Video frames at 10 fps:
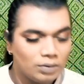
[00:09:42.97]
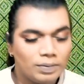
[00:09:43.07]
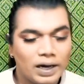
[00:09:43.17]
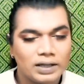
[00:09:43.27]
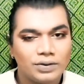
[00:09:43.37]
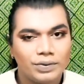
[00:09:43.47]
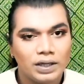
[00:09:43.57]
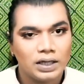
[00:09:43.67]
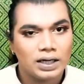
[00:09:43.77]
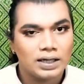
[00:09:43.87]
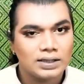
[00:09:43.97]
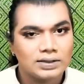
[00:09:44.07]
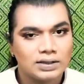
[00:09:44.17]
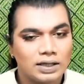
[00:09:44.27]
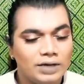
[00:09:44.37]
By the way
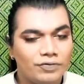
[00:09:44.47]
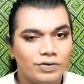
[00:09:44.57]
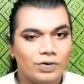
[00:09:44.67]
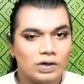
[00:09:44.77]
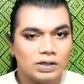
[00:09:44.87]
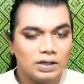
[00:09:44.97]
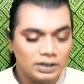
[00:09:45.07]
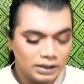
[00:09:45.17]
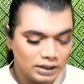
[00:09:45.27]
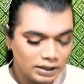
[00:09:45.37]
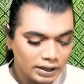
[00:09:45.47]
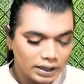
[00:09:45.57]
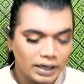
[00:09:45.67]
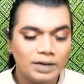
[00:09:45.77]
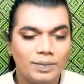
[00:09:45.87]
guys, if you're hearing
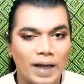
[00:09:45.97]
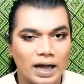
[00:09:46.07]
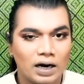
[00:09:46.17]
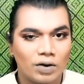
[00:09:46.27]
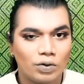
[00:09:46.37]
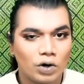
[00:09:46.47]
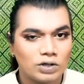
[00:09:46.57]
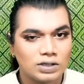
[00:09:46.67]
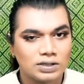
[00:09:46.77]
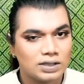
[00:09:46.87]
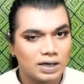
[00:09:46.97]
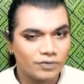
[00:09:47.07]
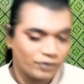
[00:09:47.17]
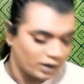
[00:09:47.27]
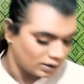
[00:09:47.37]
any background noises, then
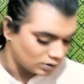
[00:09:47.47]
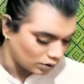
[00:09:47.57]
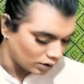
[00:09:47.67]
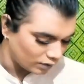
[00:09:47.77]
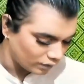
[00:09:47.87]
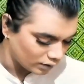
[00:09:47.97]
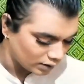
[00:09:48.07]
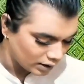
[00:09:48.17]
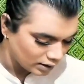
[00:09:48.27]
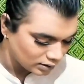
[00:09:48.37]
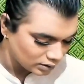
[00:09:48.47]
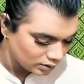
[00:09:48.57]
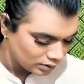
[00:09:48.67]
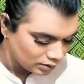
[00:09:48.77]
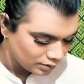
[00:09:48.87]
I'm very sorry for that,
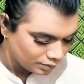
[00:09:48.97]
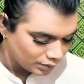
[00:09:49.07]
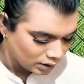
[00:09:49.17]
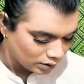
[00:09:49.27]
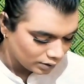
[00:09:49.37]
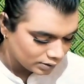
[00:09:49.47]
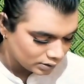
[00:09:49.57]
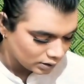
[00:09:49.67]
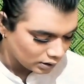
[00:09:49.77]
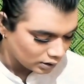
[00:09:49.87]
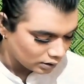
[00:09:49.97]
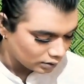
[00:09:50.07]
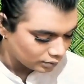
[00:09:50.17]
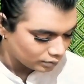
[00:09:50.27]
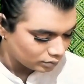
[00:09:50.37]
because
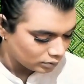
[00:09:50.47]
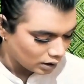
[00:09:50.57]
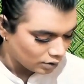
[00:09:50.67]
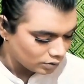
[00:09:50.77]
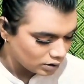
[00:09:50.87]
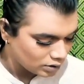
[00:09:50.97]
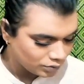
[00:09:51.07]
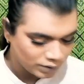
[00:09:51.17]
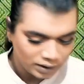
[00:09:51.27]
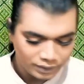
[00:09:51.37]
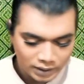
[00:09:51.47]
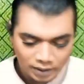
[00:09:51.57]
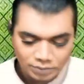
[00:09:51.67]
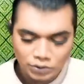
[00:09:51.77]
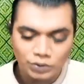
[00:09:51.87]
nowadays whenever
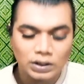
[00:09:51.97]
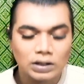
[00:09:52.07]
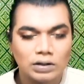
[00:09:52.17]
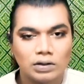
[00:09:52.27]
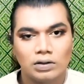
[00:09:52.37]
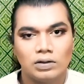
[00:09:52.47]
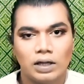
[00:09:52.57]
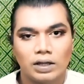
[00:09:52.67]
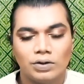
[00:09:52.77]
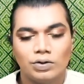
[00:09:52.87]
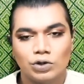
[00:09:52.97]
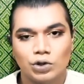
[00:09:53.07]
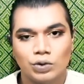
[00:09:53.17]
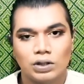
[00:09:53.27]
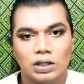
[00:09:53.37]
I'm doing, like, you know,
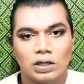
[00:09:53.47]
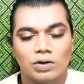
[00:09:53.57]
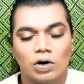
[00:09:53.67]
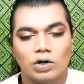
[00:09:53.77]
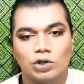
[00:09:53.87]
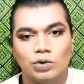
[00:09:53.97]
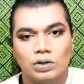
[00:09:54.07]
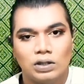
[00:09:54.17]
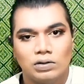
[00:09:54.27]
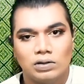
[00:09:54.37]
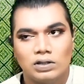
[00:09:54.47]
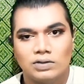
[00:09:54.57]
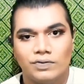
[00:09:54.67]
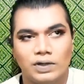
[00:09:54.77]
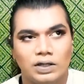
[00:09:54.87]
shooting these
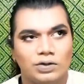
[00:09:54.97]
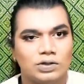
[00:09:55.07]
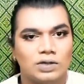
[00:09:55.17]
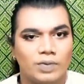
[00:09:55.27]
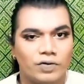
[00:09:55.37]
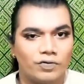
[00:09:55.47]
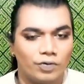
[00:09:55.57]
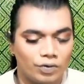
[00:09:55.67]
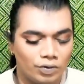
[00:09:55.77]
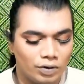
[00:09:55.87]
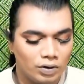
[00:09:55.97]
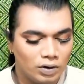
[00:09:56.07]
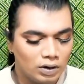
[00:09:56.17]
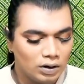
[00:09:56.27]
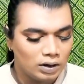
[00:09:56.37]
videos in my phone,
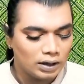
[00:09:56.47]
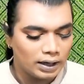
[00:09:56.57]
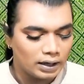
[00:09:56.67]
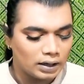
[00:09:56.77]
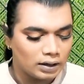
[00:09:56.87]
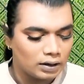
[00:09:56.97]
like